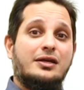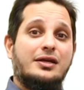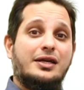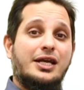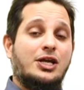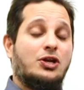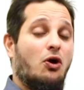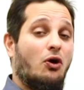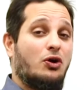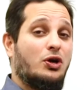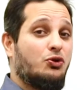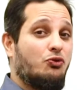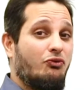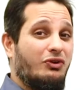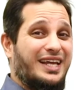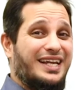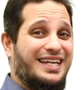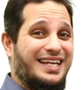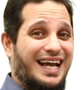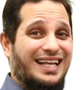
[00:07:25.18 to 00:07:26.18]
In order to
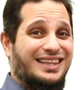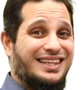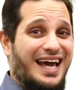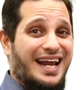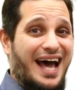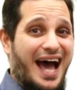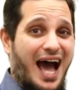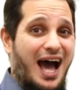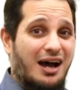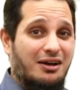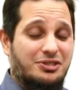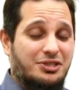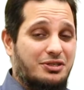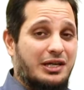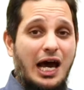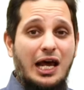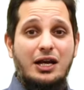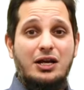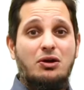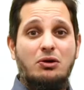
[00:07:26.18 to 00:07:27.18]
really get that house, you
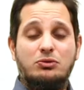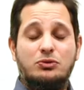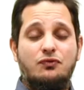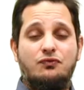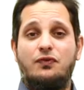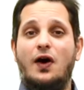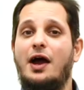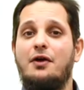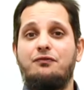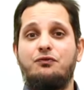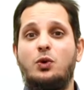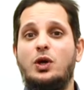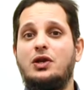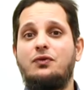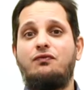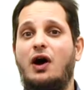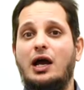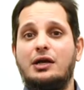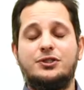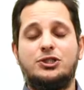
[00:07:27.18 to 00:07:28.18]
got to go to
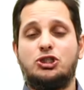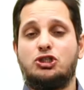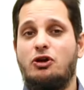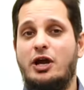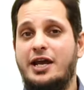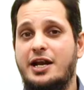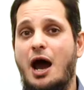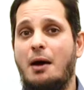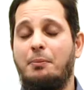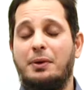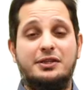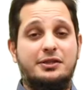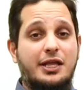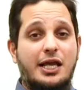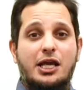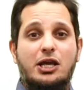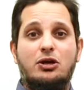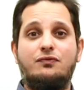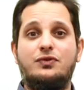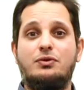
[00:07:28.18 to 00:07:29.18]
$525 straight up and
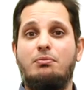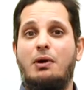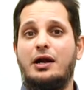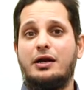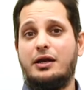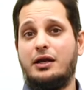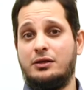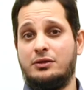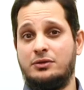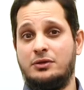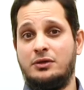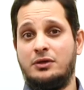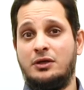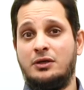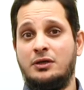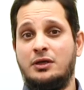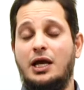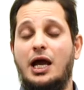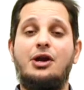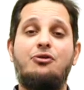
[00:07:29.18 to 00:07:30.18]
take it off the market.
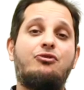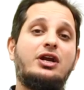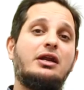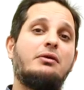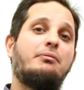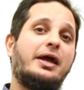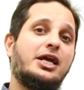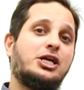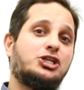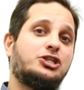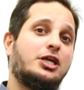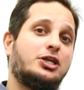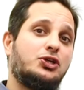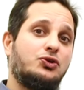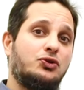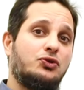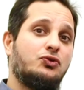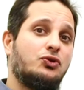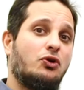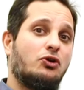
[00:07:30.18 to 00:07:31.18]
And really make sure that
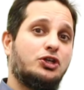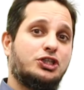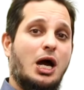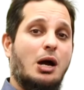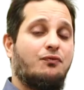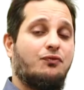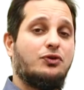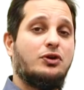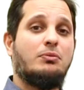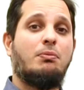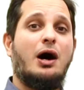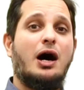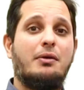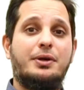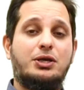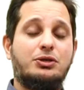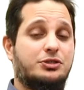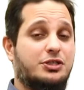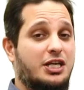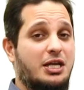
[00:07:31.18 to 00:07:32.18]
you do your job for the buyer.
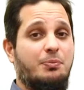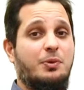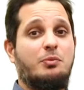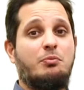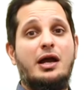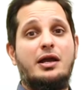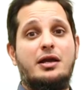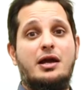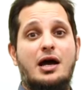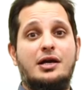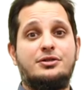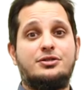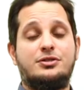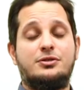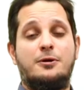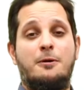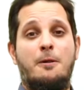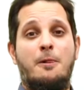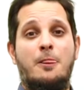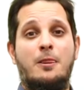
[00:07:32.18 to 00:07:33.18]
Because keep in mind,
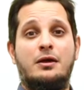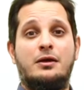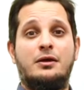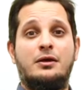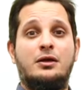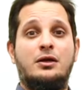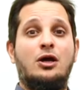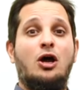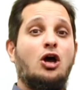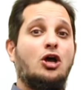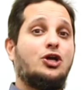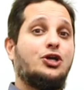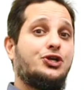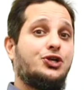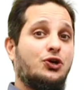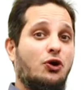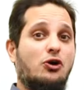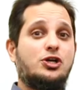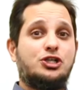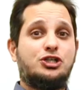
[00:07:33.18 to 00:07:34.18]
guys,
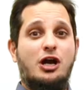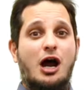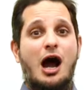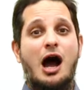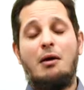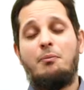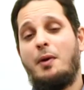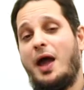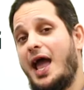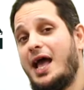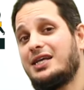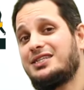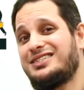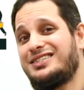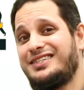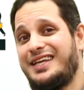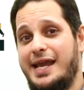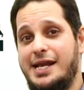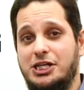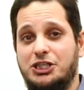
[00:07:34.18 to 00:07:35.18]
your job as
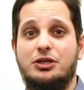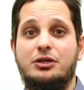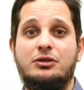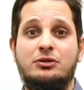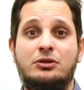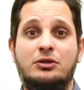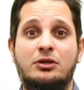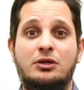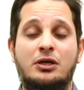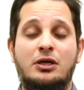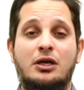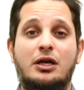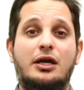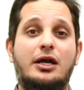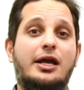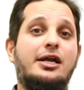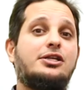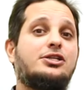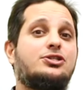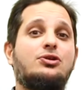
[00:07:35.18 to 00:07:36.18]
an agent,
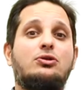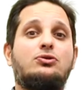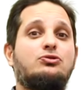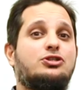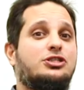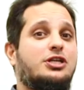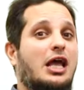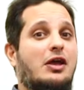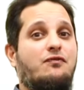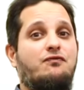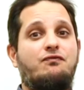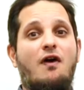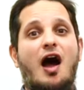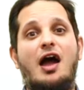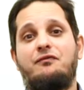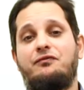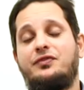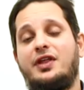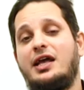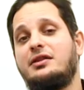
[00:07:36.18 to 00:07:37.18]
it's not to save
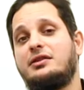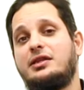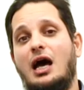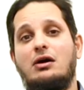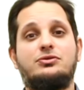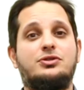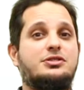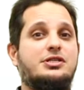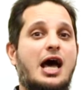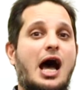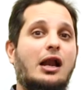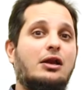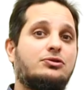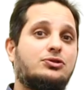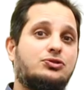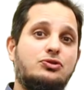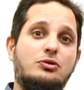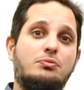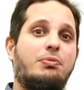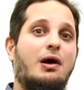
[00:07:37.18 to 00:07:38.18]
$5,000,
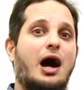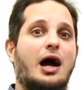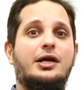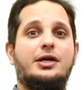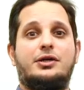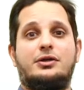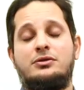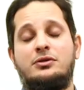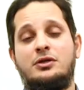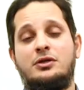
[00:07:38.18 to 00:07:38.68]
$10,000 to the buyer.